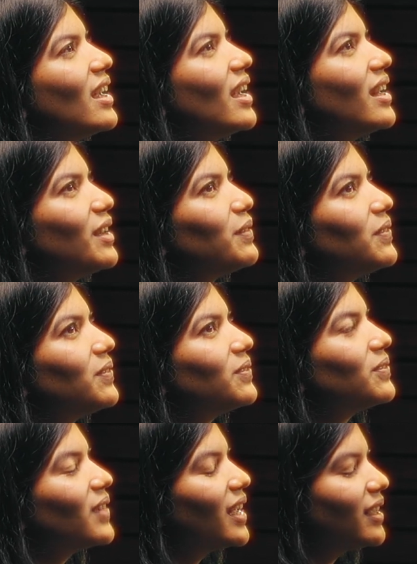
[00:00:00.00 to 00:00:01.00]
And I
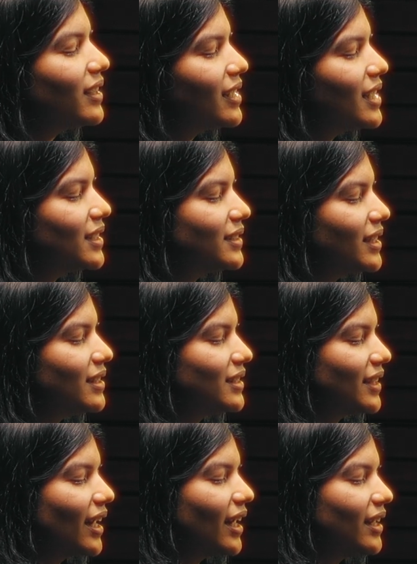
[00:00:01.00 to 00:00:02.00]
realized that
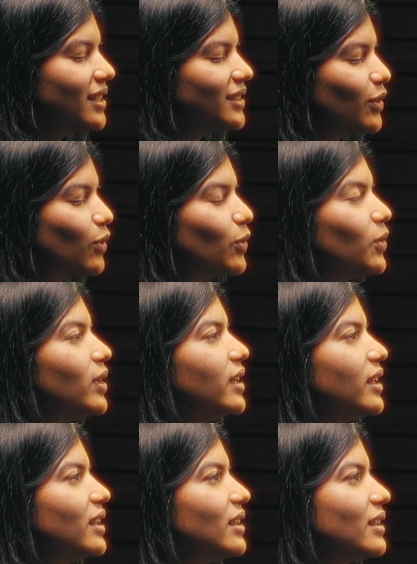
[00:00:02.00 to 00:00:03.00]
this hand has a hole
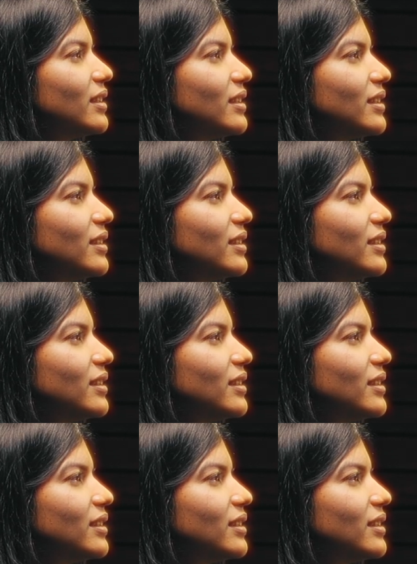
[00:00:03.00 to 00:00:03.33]
in it.